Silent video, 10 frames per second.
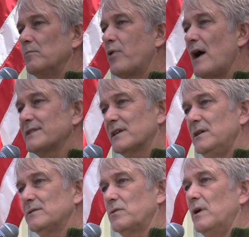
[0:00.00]

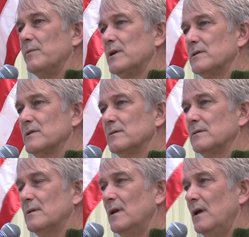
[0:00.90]
prosecute the criminals,
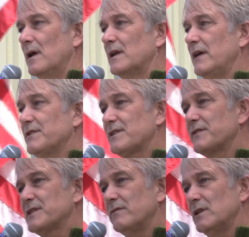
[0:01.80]
give us
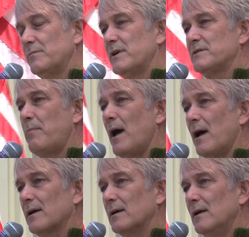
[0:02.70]
our civil liberties
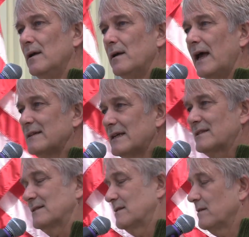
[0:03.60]
back, and
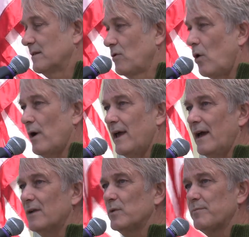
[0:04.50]
let's go
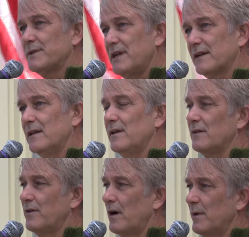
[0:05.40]
ahead with protecting the
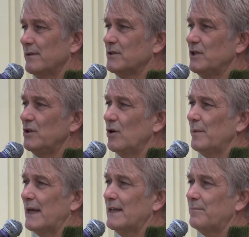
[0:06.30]
environment and the
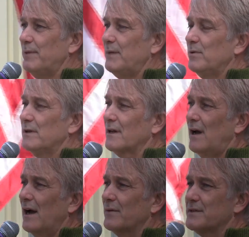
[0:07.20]
genome and get people in
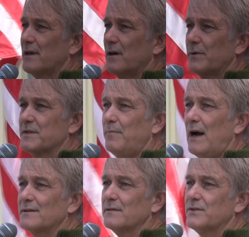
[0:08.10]
Congress that are
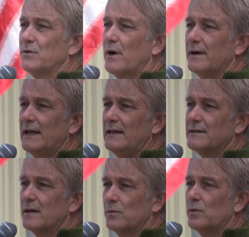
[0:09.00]
responsive to our
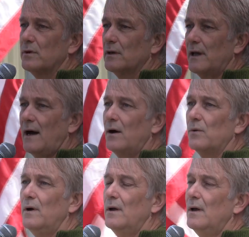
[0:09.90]
needs, that will
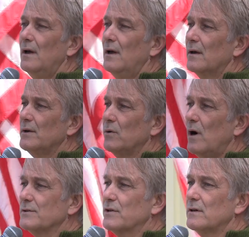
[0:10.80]
allow
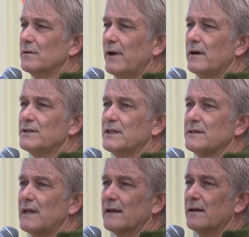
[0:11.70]
alternative
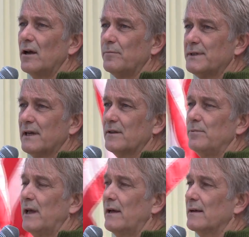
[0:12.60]
energies that can help protect the
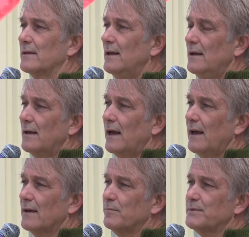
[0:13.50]
planet,
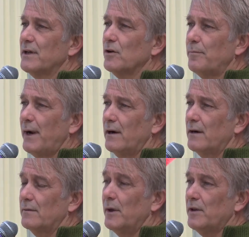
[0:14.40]
and single
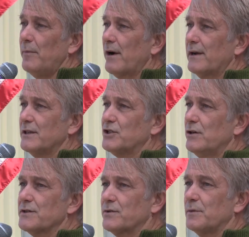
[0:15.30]
payer. I mean, the American
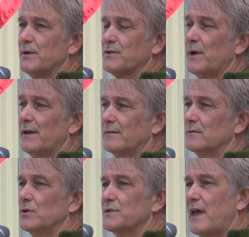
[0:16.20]
Insurance Group doesn't want
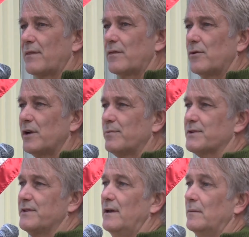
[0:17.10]
to lose that
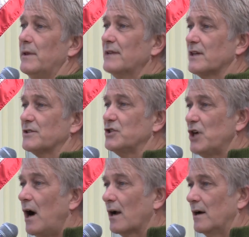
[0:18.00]
30%. I mean, that's a
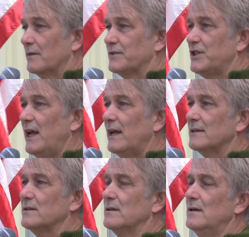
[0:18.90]
chunk of
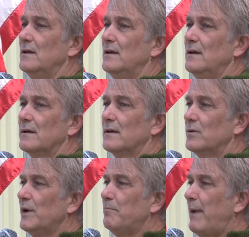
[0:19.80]
change.
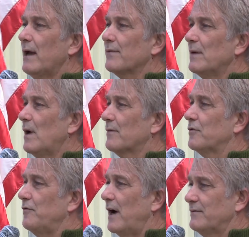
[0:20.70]
And we bailed them out
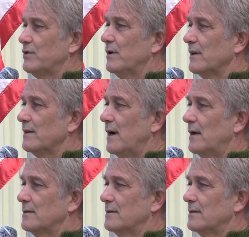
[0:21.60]
for $5 trillion.